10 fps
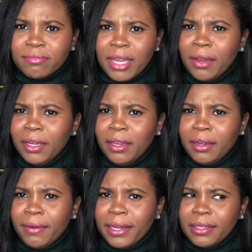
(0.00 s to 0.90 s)
I don't even
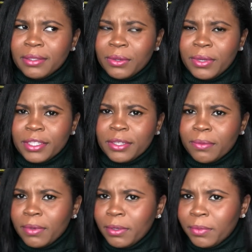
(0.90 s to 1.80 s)
know why that's a question.
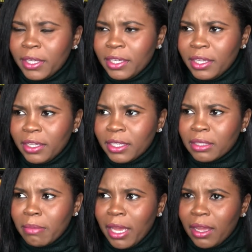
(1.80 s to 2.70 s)
What he did that's
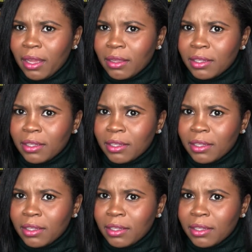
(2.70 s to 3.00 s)
bad?